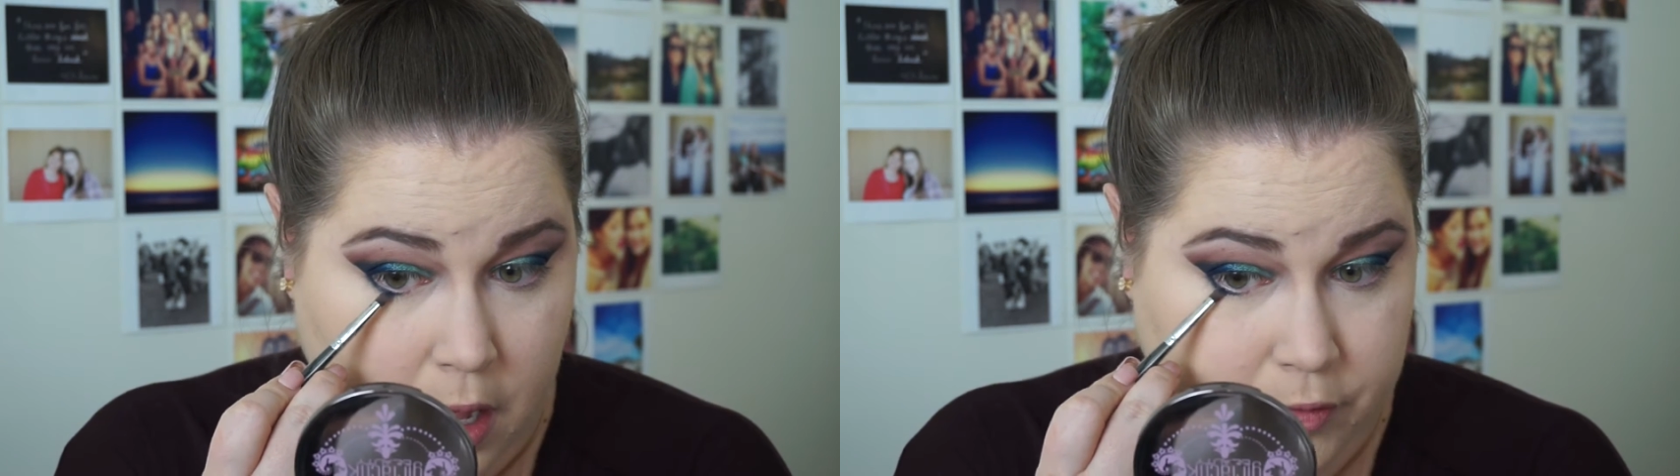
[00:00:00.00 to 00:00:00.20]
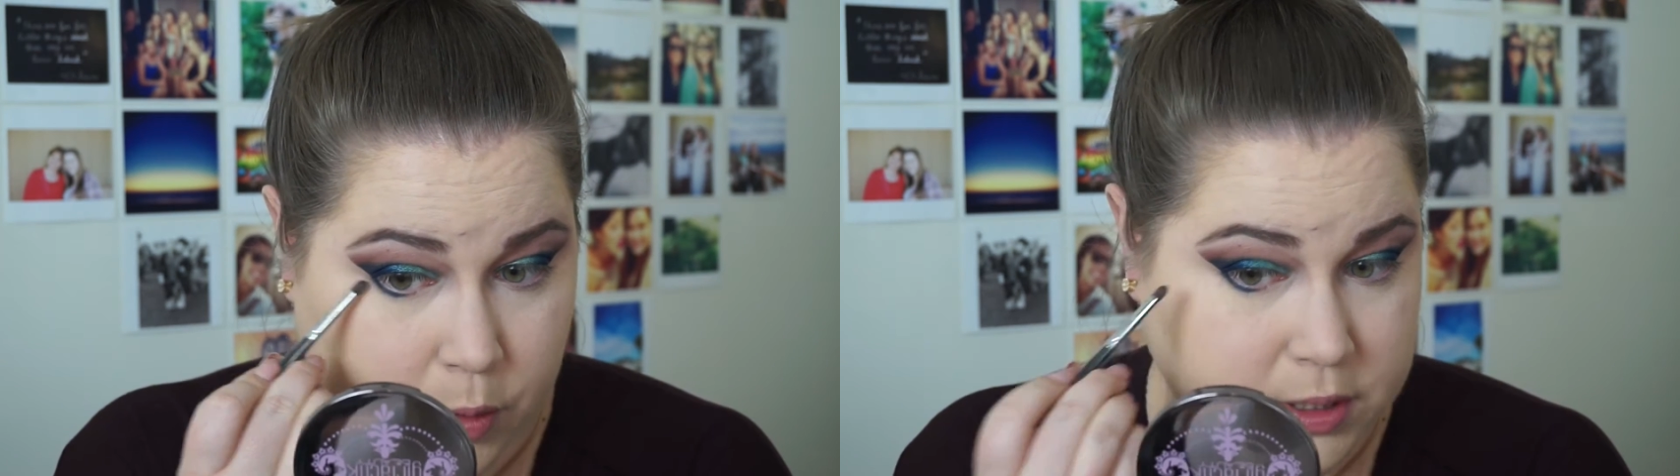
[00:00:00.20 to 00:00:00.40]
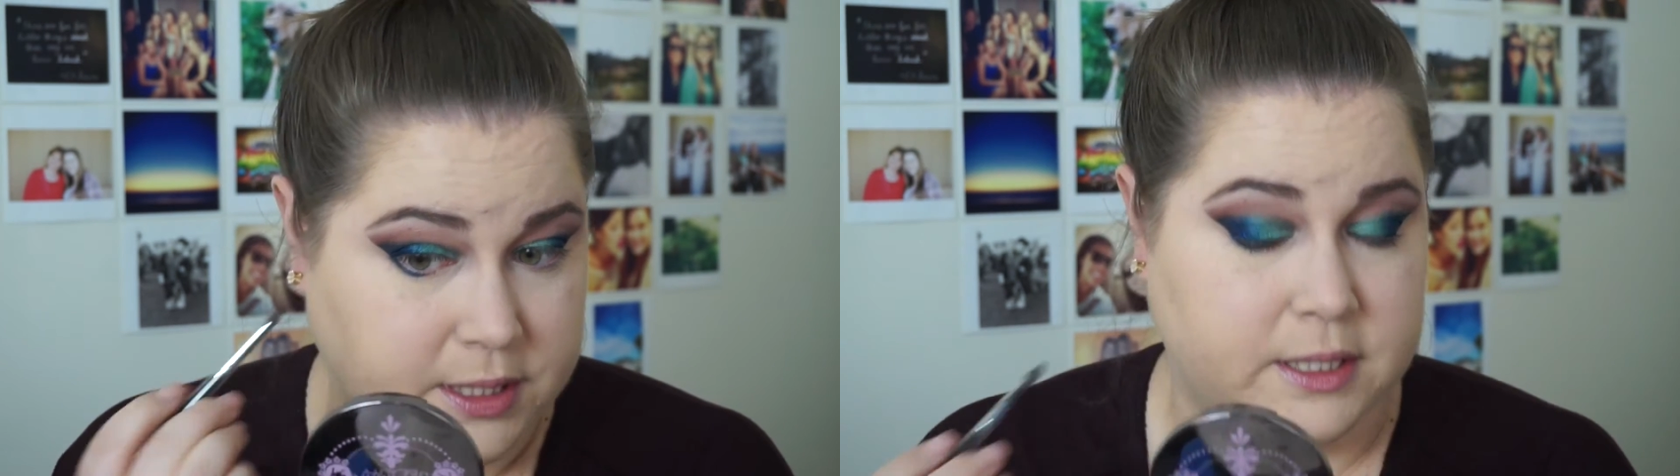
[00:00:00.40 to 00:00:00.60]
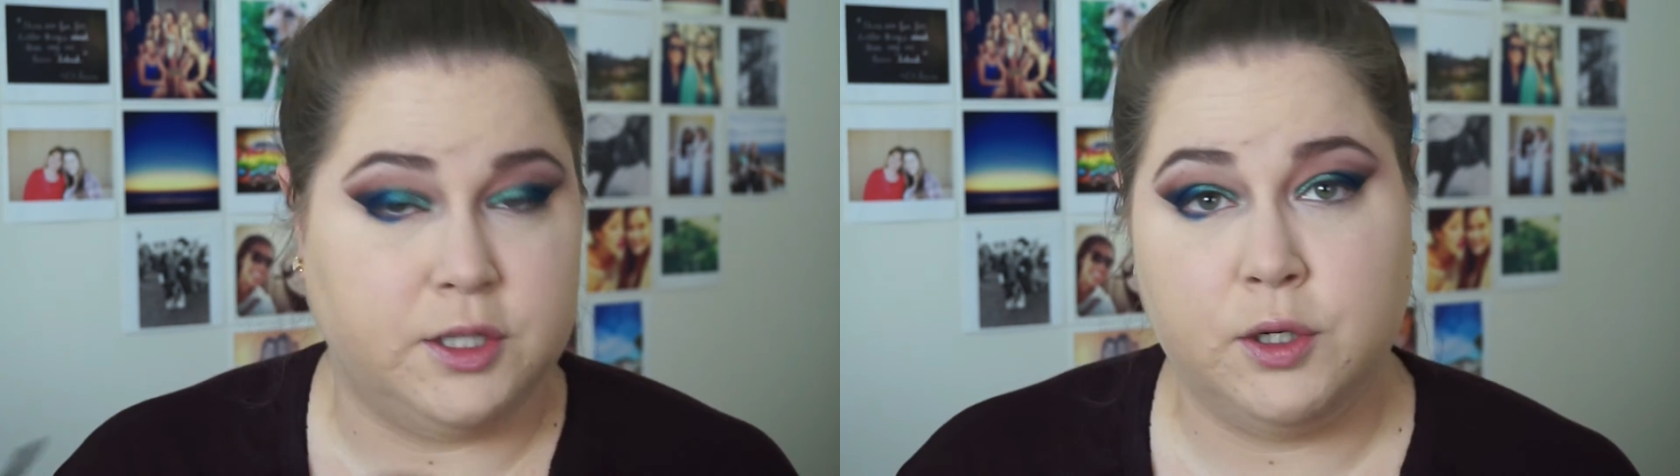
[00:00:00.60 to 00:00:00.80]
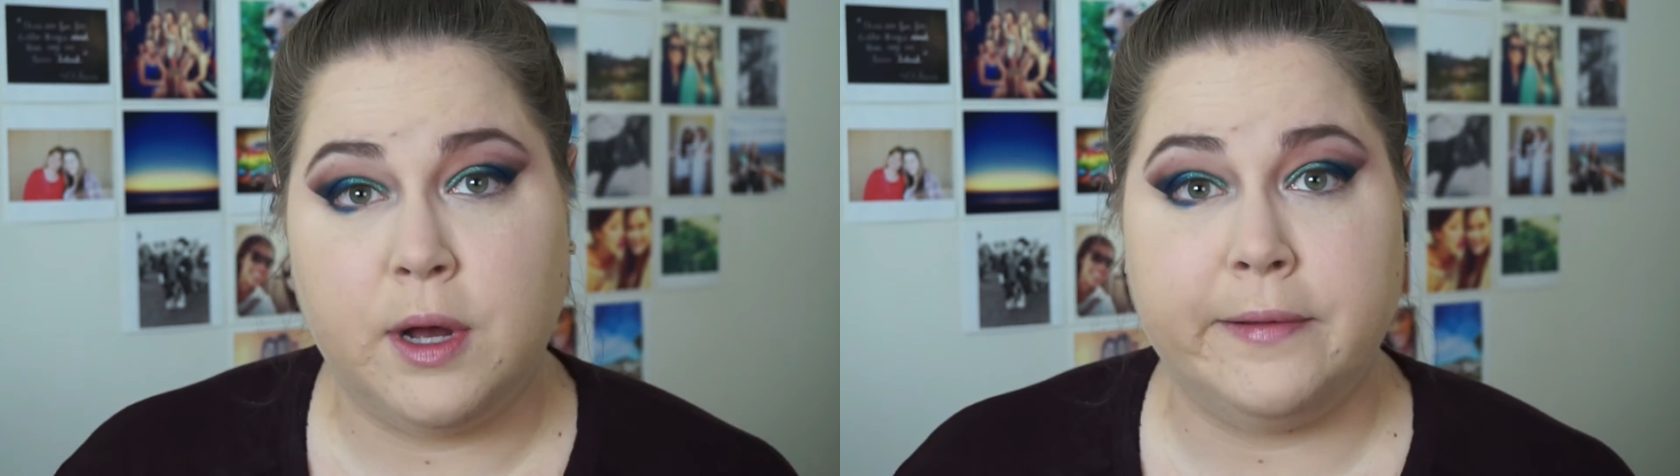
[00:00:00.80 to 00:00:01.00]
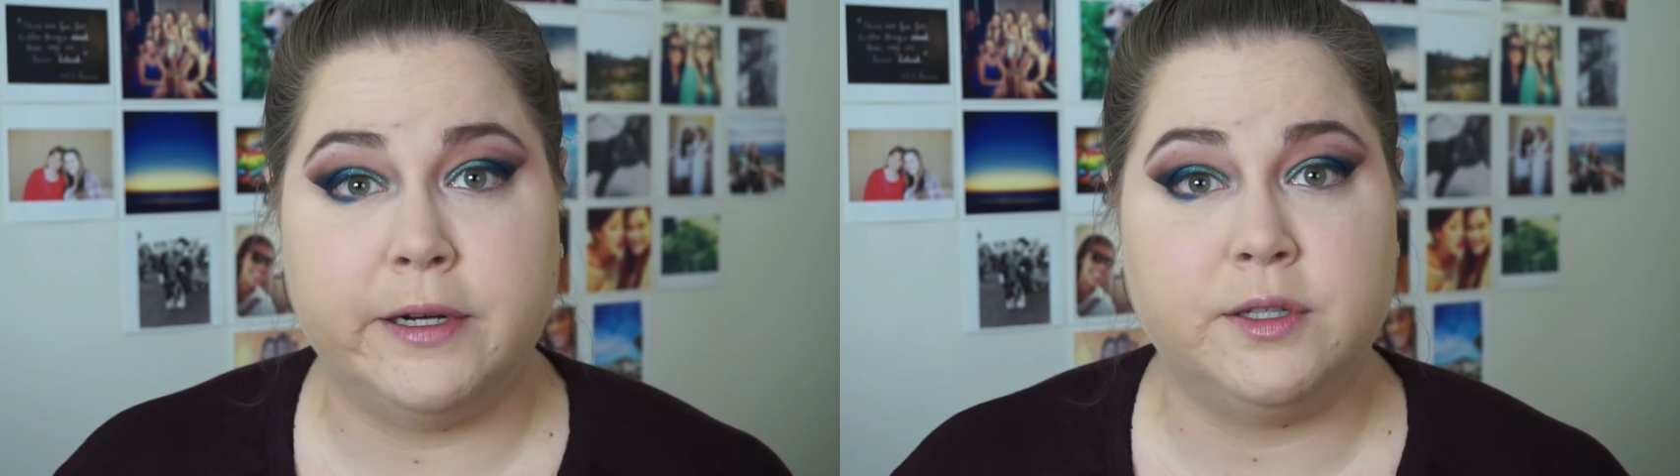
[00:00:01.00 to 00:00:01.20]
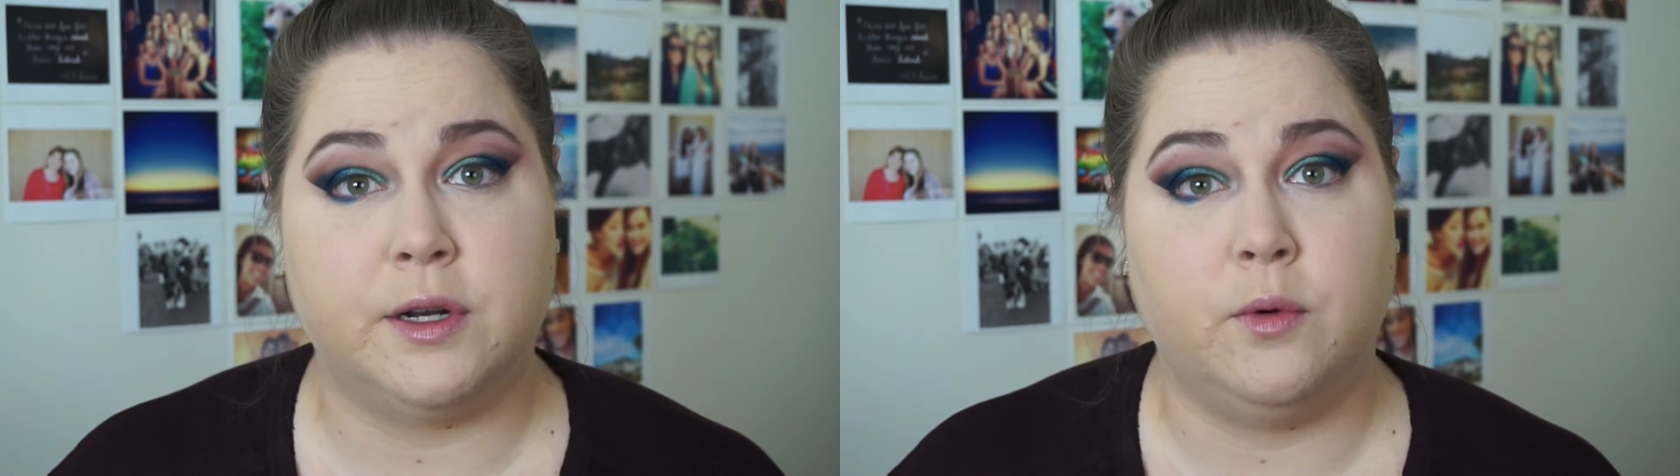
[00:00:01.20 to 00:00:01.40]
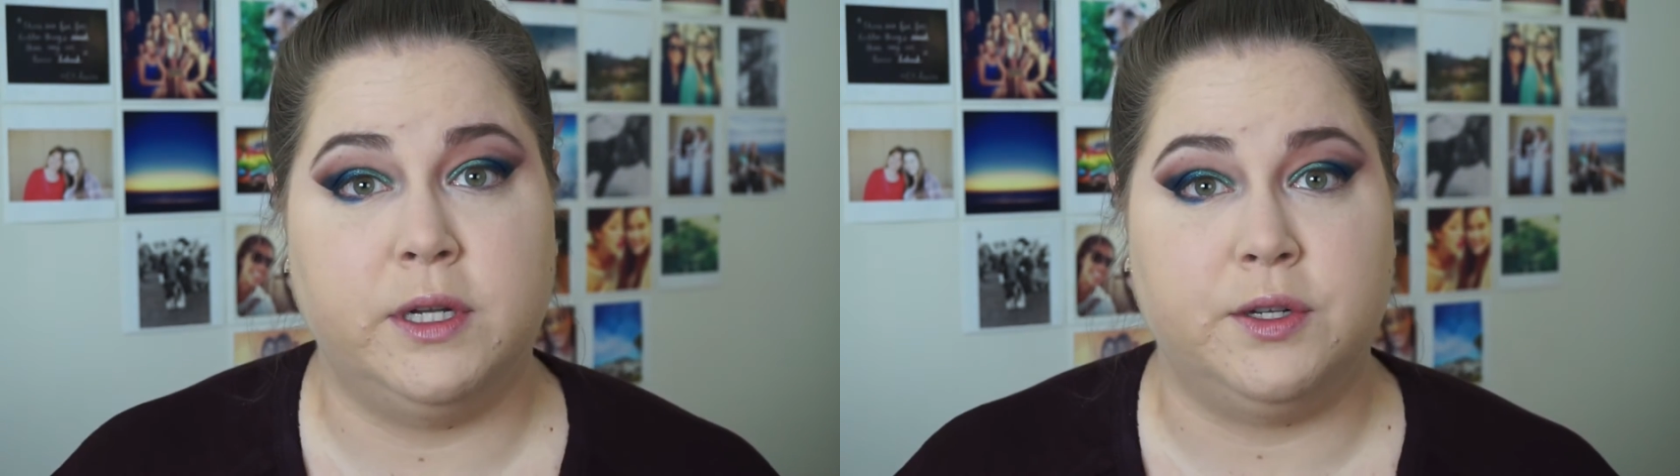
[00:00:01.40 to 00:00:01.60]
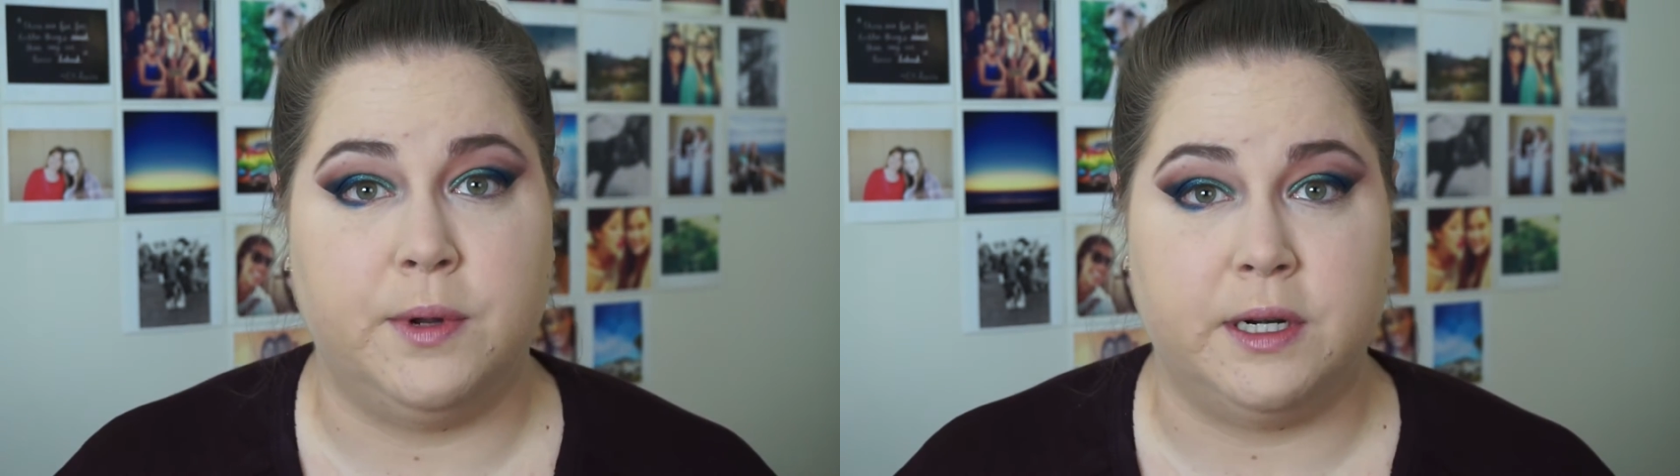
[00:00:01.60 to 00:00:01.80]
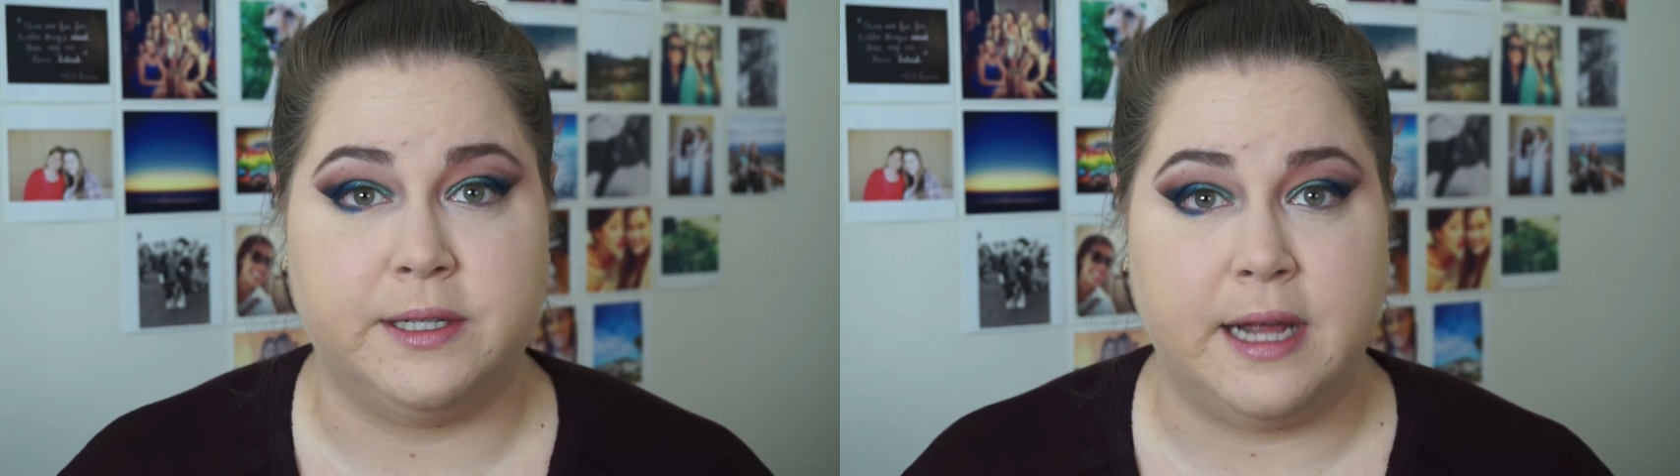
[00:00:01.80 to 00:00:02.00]
Of course, these two colors are going
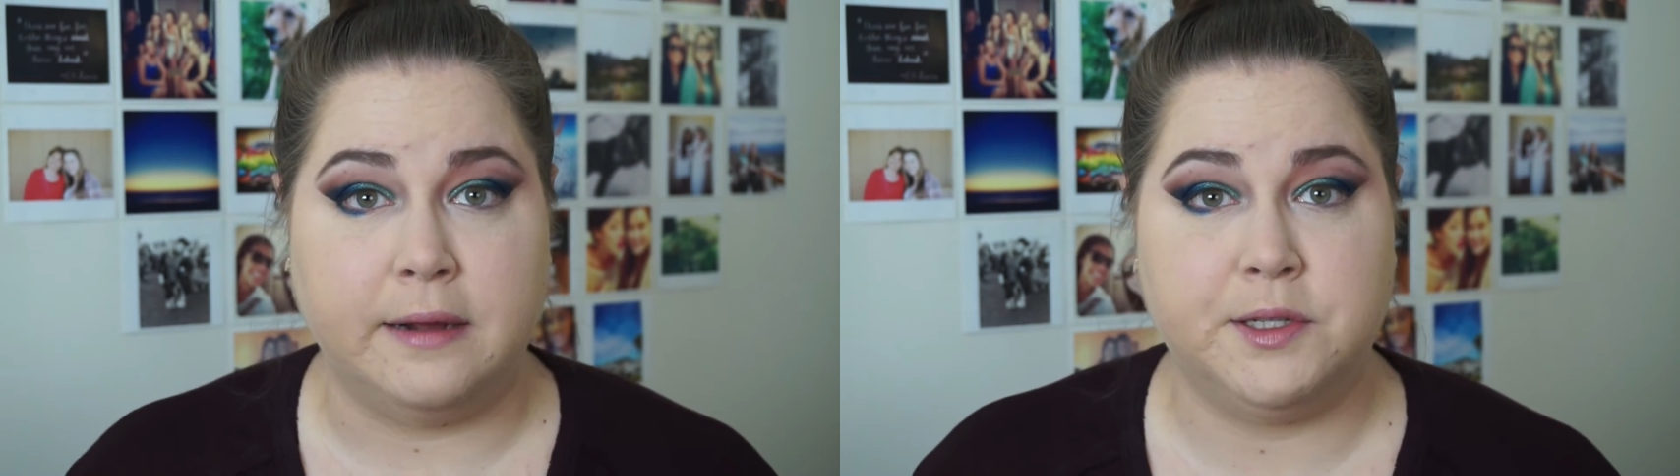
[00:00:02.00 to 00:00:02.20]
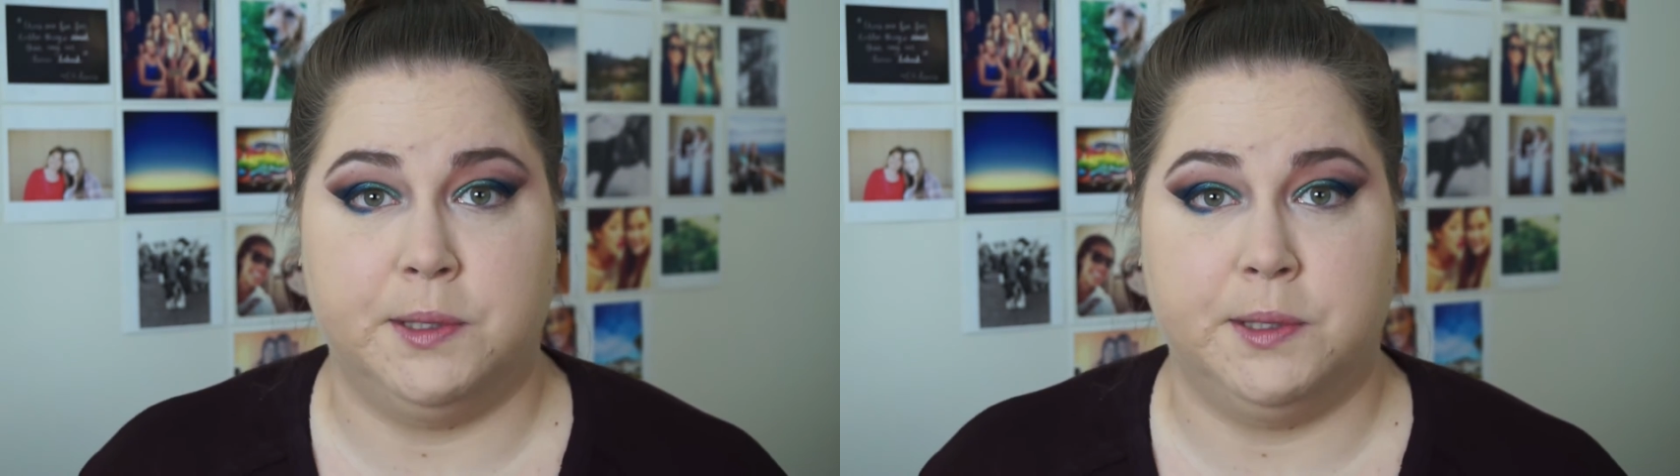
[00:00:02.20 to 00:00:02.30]
to intersect,